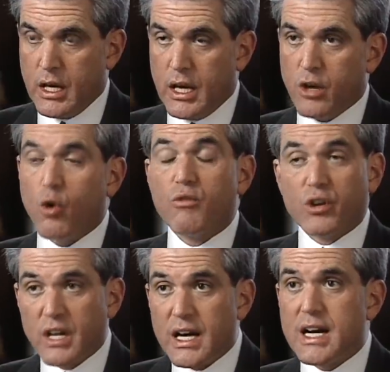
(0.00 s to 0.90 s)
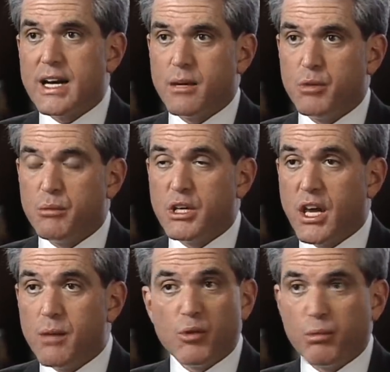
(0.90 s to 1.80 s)
And over time, it
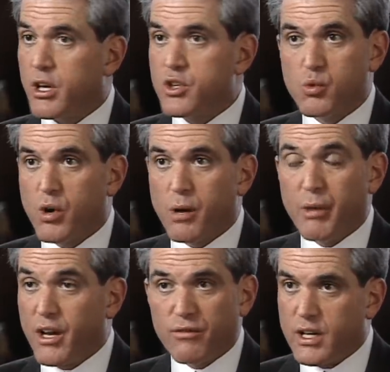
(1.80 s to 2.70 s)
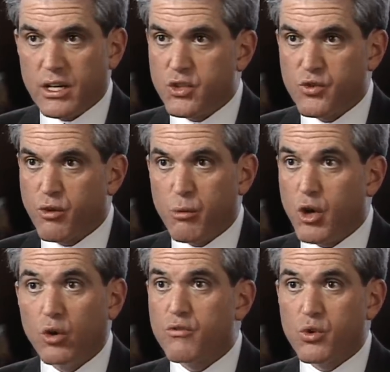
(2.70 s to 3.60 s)
became the place where pedophiles from
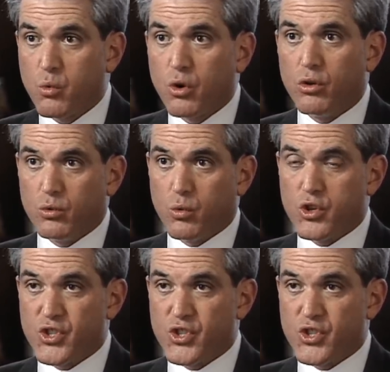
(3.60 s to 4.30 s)
all over the world were